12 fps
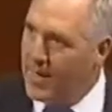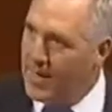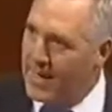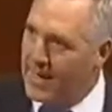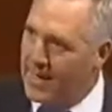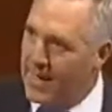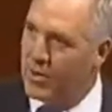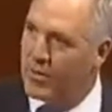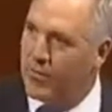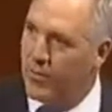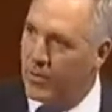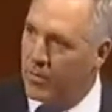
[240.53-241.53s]
And I
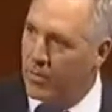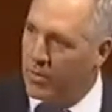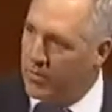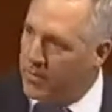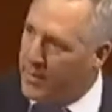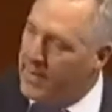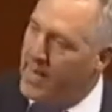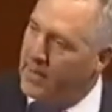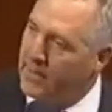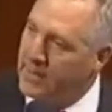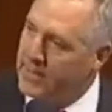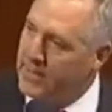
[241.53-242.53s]
look forward to working with my
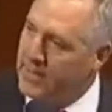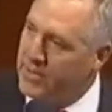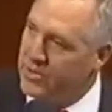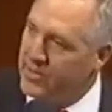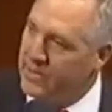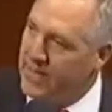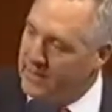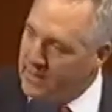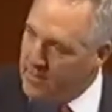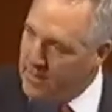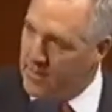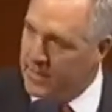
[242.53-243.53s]
colleagues to make sure that that
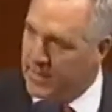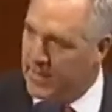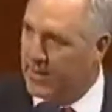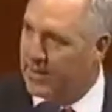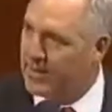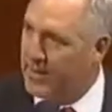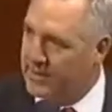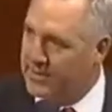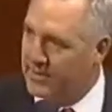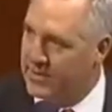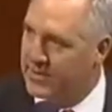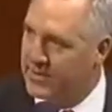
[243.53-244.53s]
commitment to
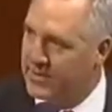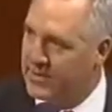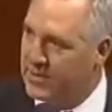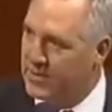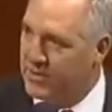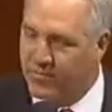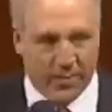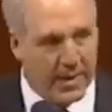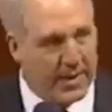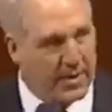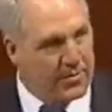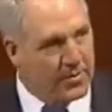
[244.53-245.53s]
excellence continues for
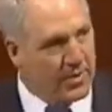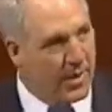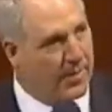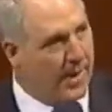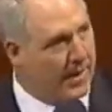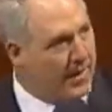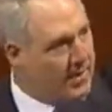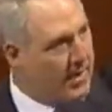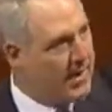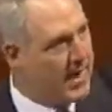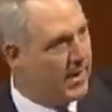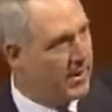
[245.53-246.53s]
many years to come. And I thank
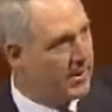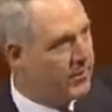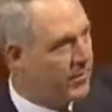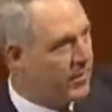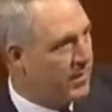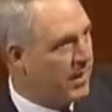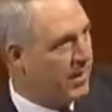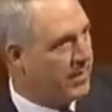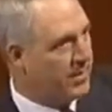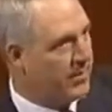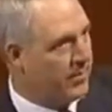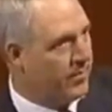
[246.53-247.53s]
my colleague for
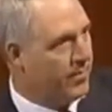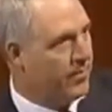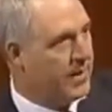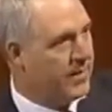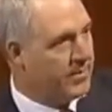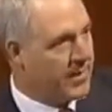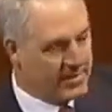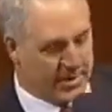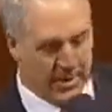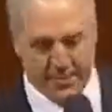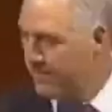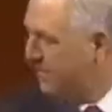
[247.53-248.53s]
giving me the
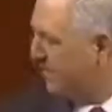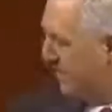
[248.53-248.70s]
time.